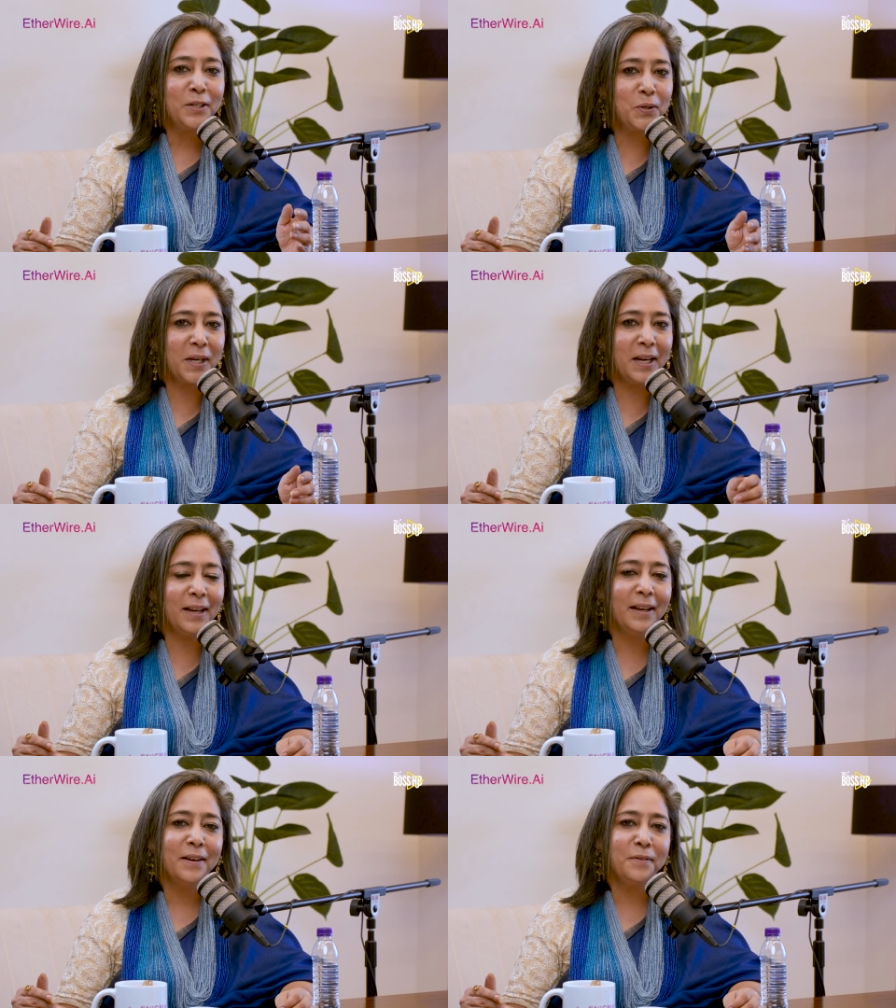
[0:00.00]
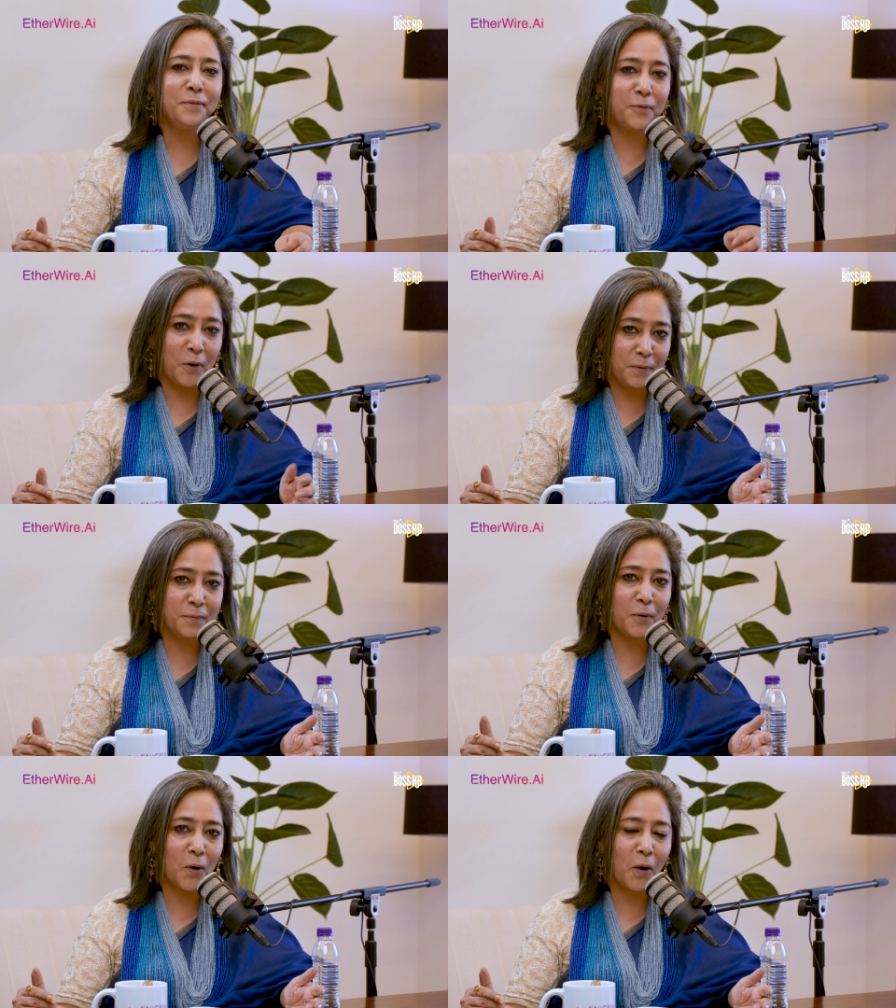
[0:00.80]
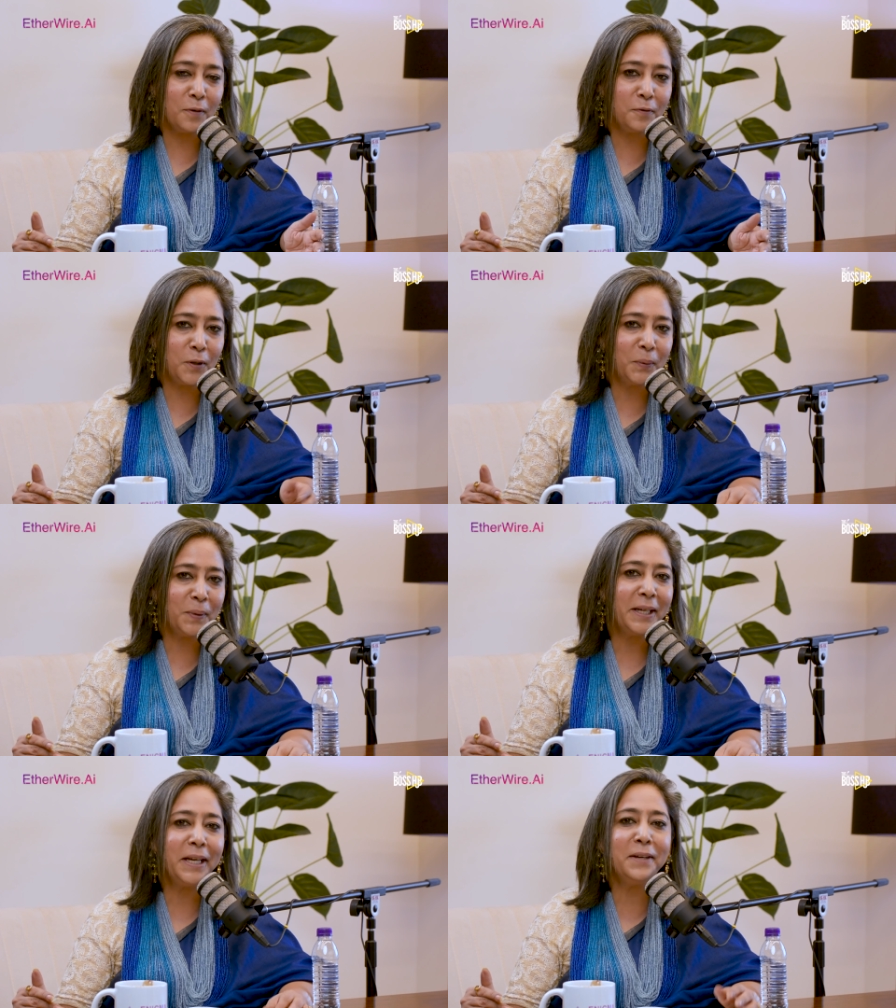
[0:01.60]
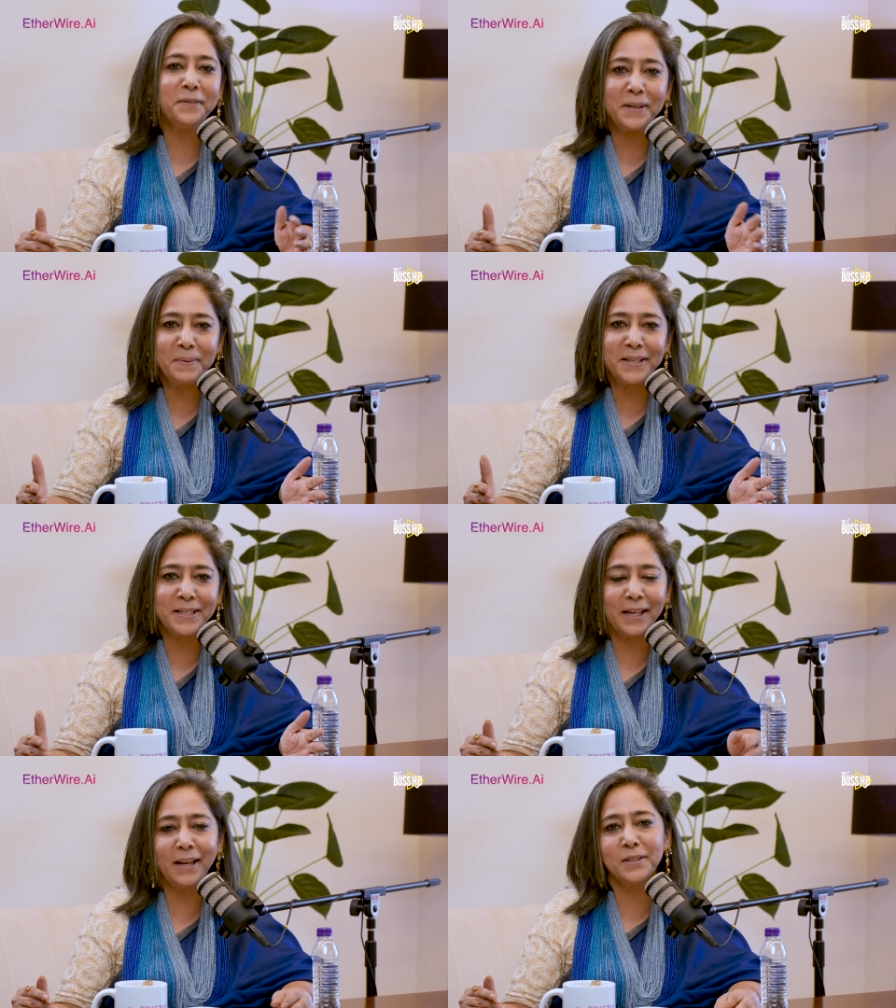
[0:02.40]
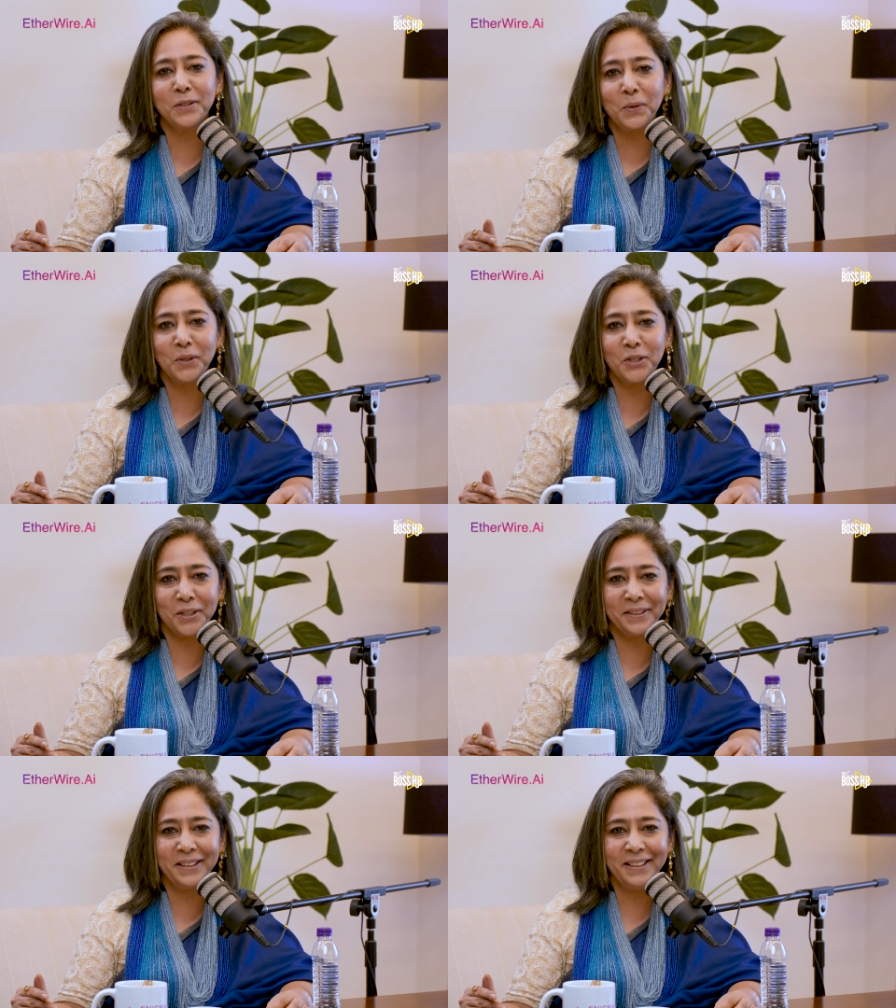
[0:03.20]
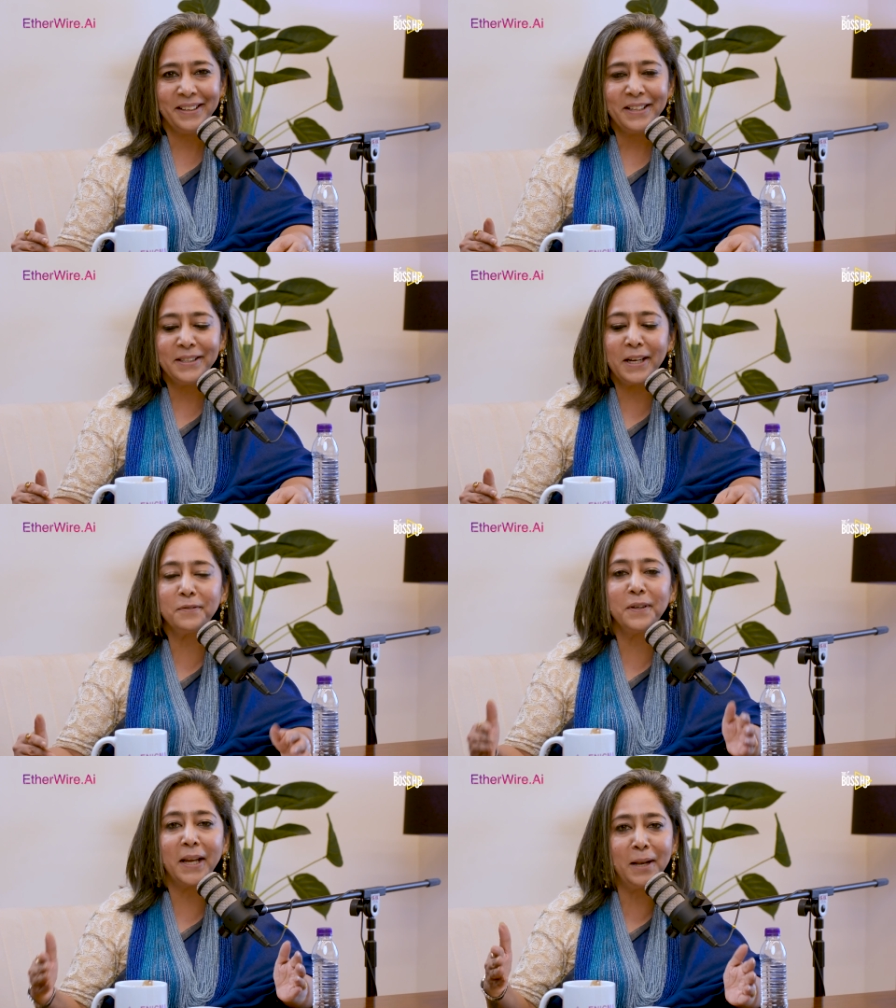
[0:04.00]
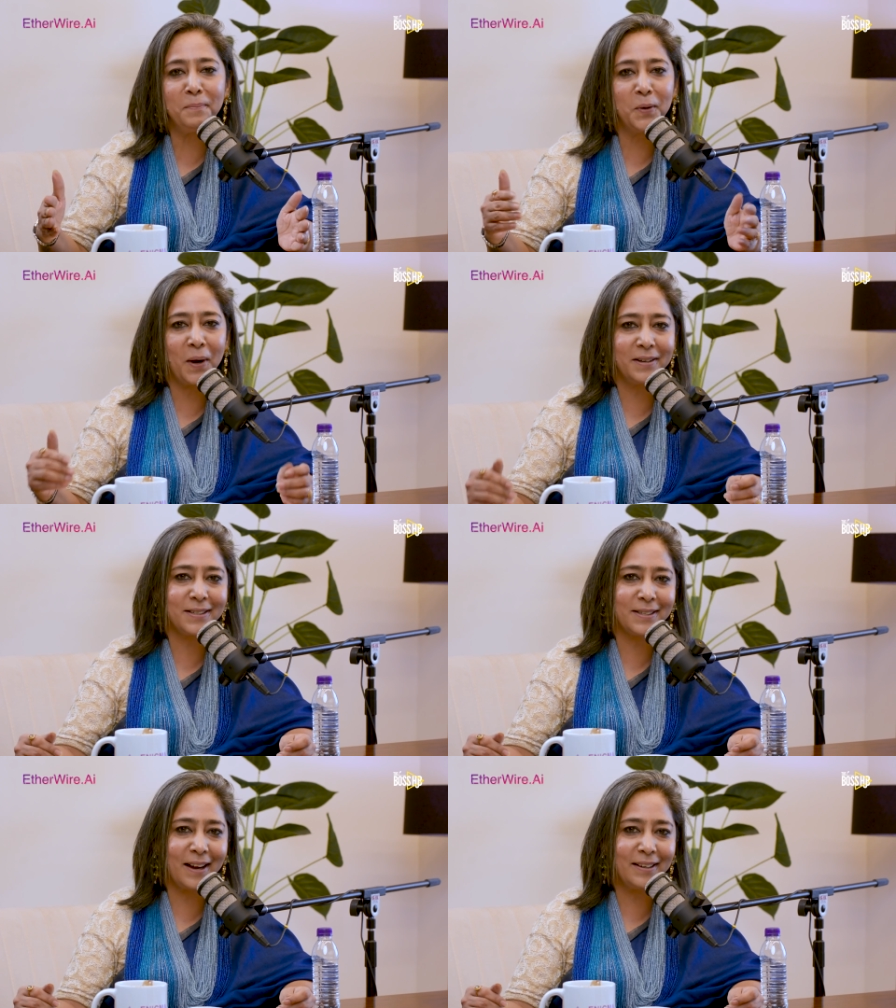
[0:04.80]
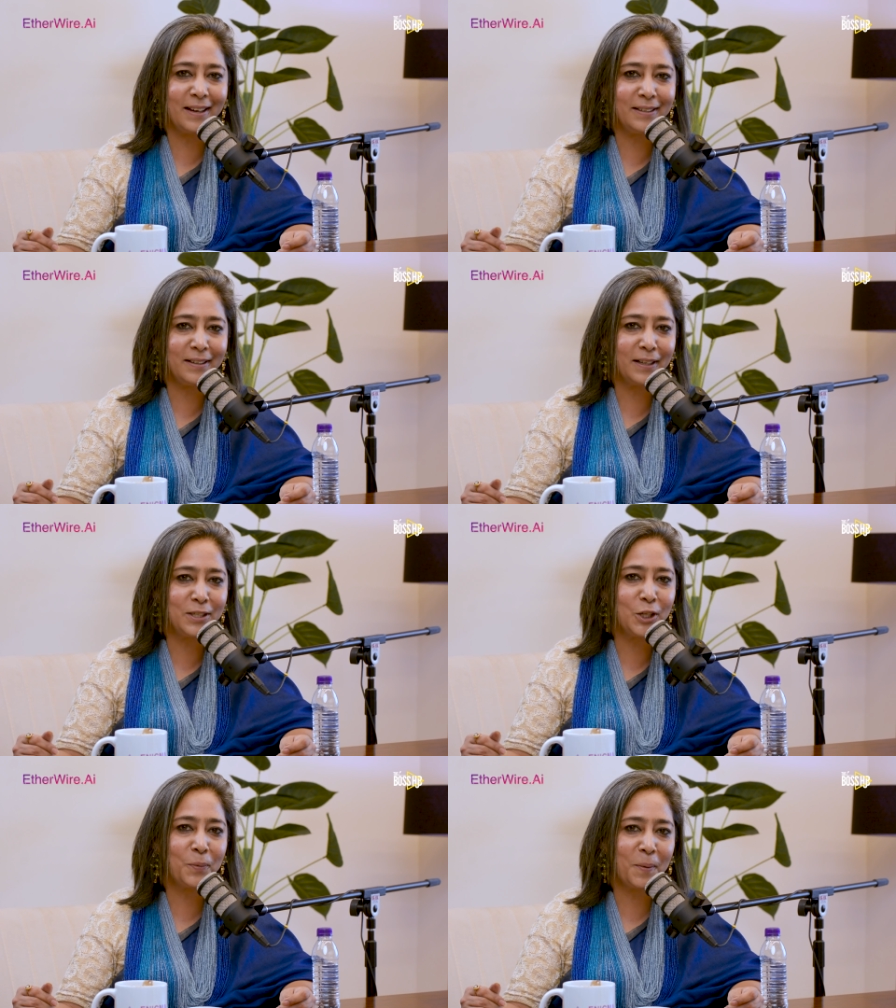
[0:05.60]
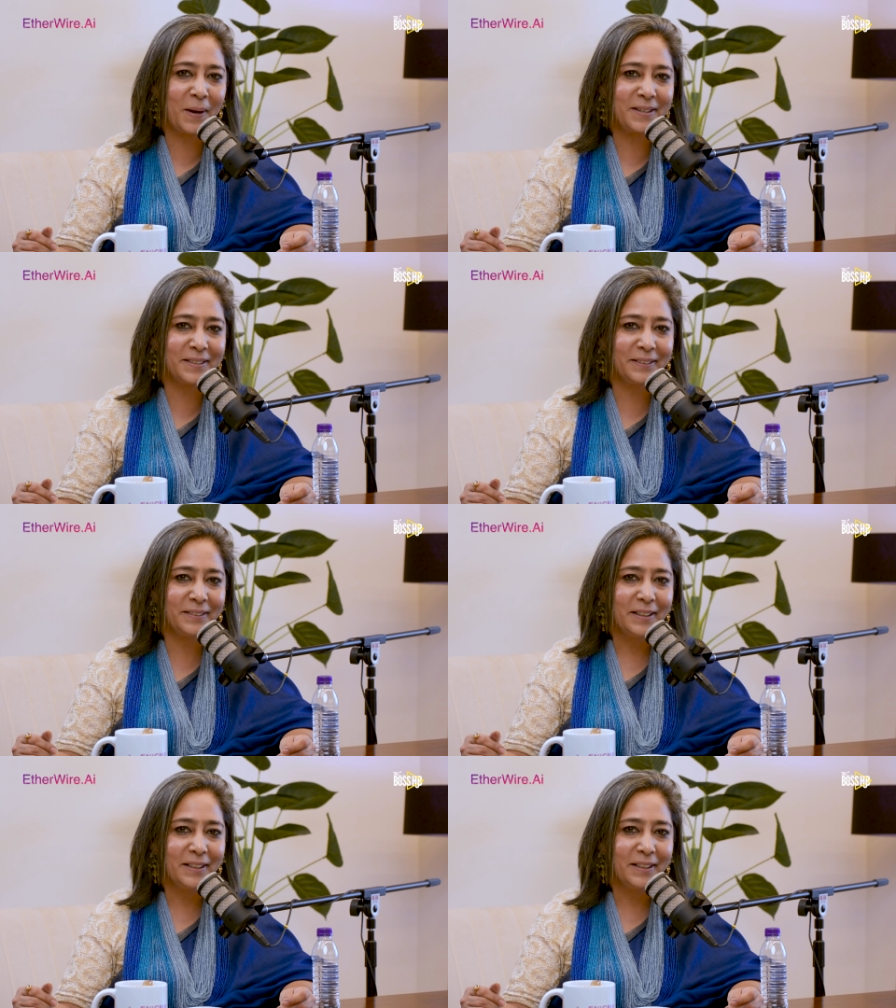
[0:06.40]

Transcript: today, for, for all of you, he will be taking us through the journey that will help you understand Indian consumer better.